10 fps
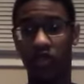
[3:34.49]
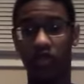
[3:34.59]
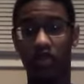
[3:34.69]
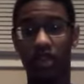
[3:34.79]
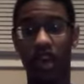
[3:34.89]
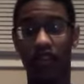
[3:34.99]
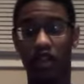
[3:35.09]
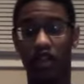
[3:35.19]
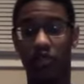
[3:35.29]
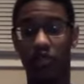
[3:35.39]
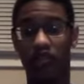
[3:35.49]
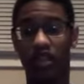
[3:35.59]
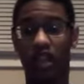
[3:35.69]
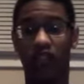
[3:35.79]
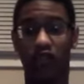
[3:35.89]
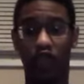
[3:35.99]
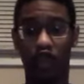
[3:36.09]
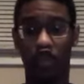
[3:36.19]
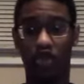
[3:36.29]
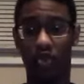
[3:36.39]
You also have other movies like
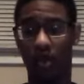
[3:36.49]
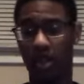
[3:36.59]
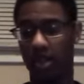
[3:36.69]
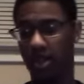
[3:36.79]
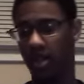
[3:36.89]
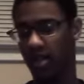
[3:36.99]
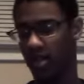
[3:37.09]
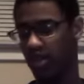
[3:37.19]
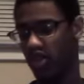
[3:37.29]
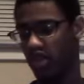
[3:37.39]
Flushed Away and